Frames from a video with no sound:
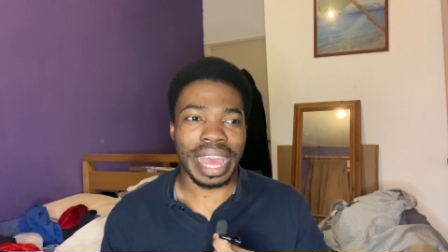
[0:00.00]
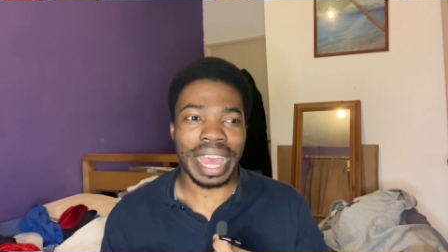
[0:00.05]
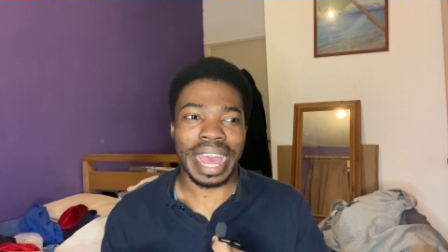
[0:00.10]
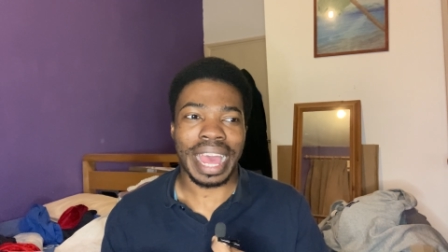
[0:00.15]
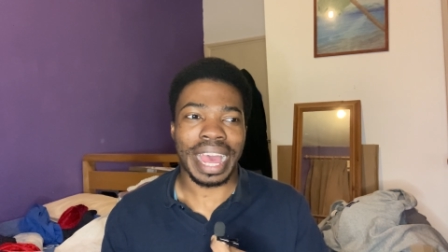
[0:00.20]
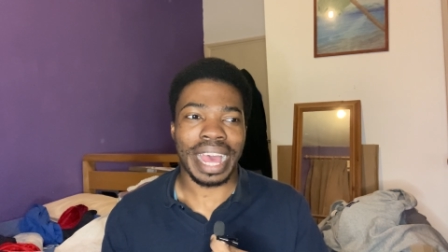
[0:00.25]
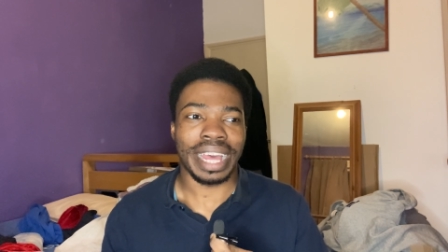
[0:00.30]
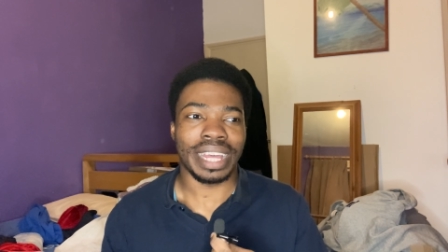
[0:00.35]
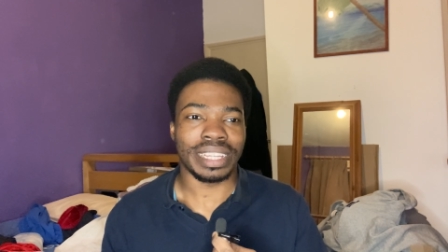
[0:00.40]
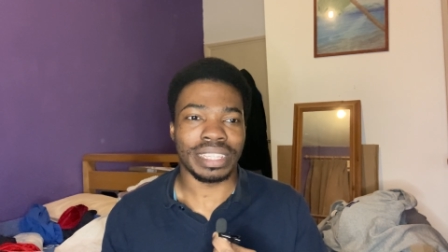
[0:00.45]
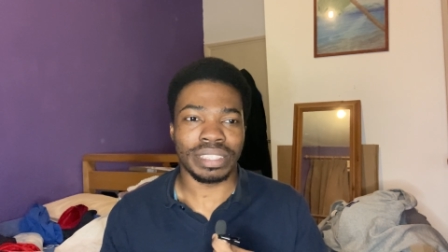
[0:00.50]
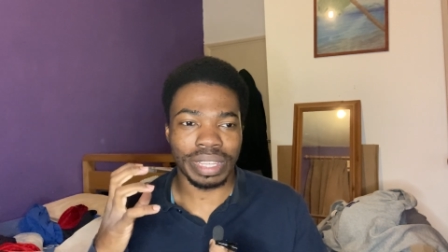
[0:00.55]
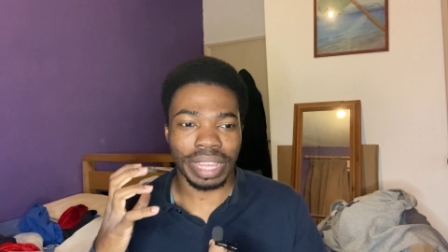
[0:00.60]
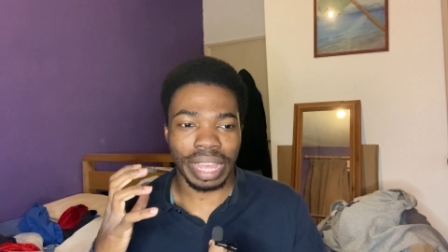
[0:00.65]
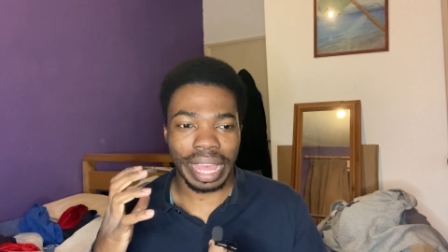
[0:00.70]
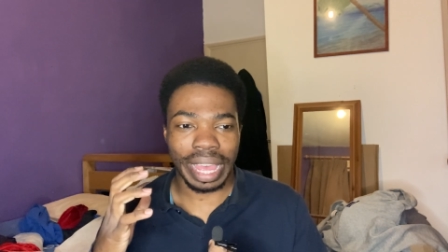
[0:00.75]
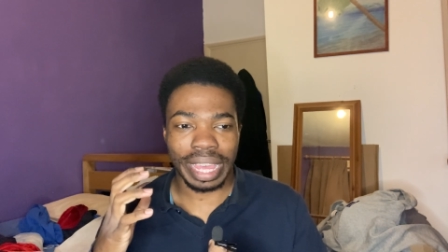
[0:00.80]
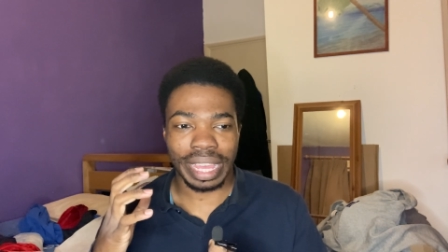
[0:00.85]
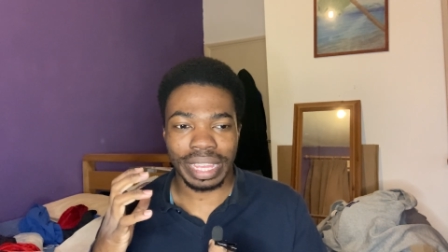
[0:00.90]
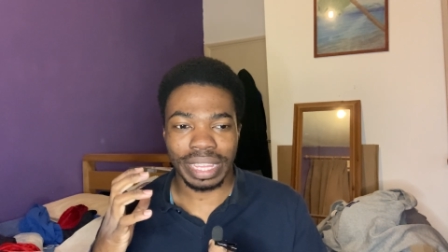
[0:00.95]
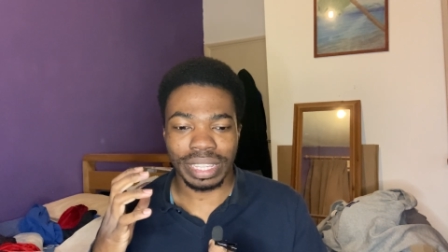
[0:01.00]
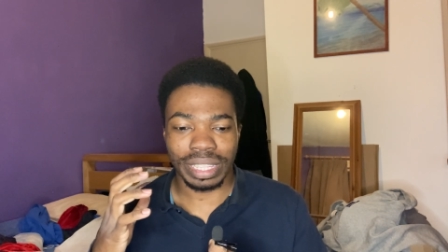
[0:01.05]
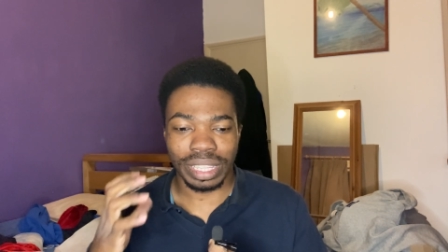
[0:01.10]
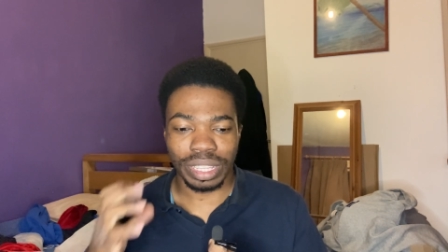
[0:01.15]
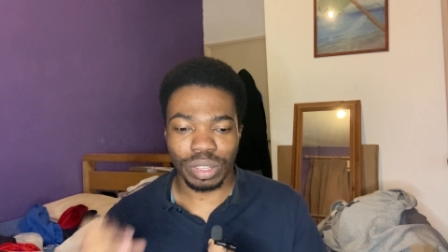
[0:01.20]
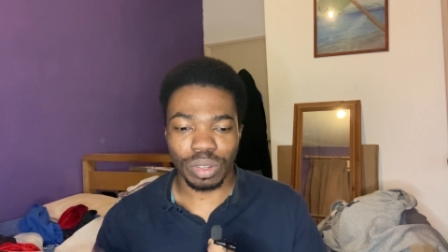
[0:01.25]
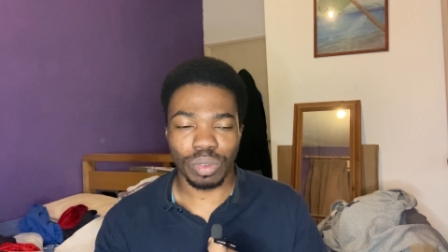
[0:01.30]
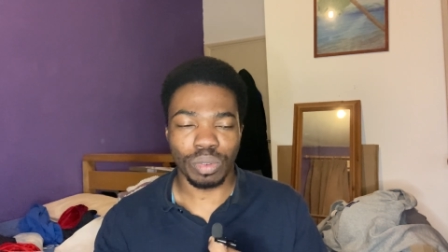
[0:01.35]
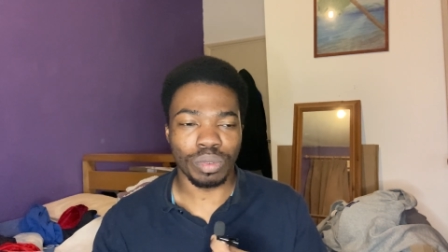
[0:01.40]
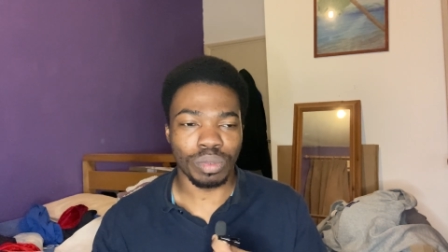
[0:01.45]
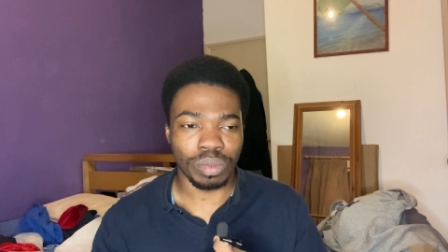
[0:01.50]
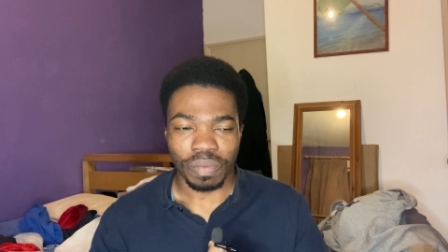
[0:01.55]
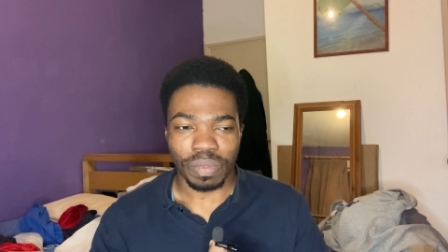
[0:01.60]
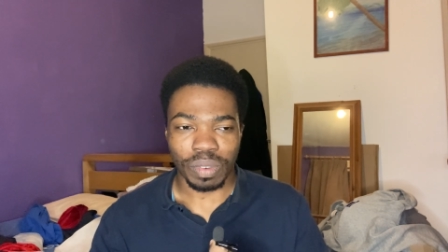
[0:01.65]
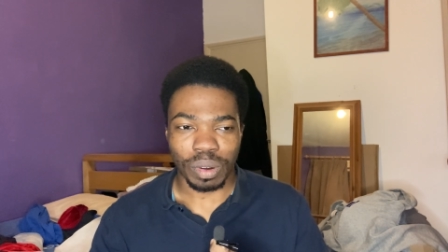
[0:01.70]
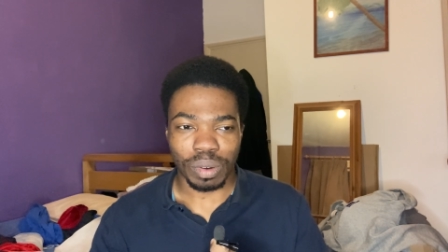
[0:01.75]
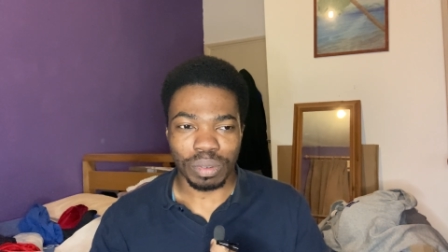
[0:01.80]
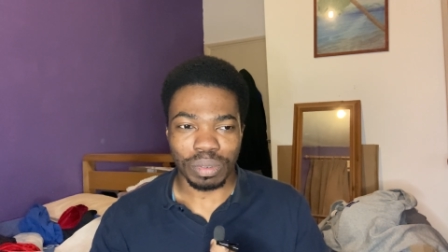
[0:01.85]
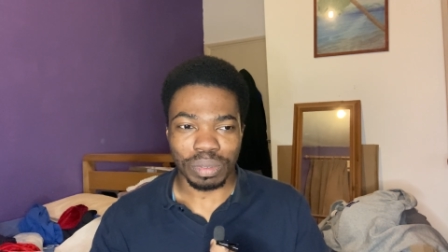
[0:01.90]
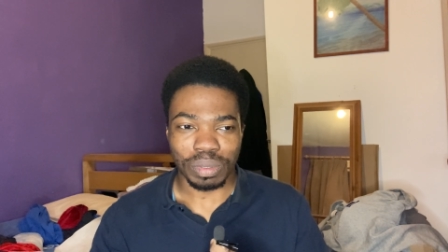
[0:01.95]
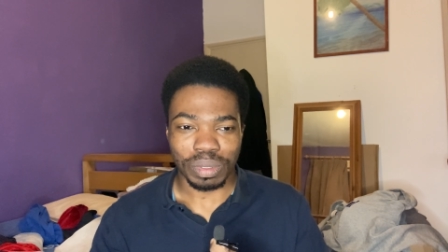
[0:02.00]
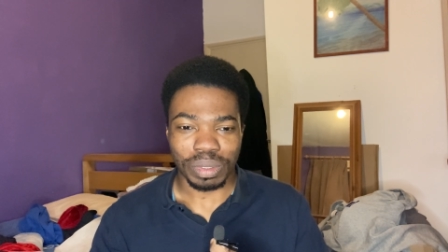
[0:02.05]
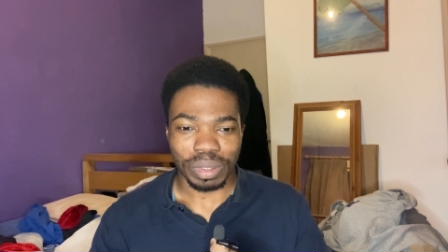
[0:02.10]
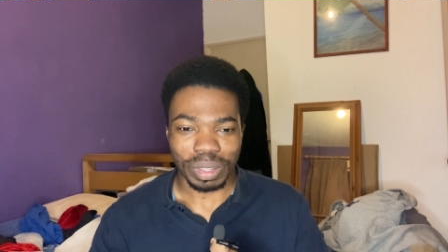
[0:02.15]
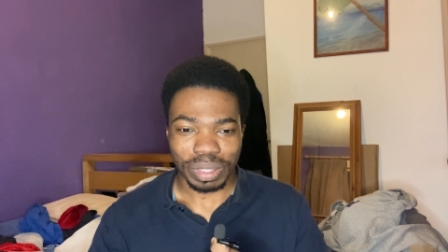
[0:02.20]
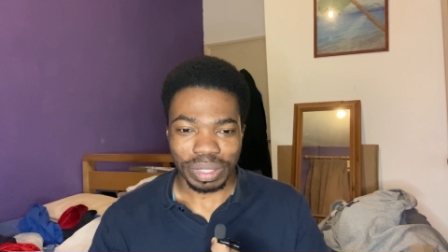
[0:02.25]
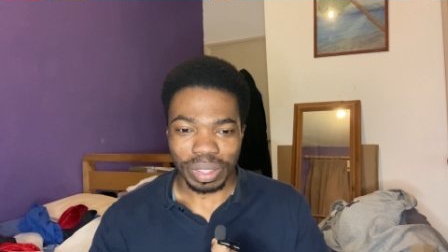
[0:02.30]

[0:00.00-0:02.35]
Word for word: had a little road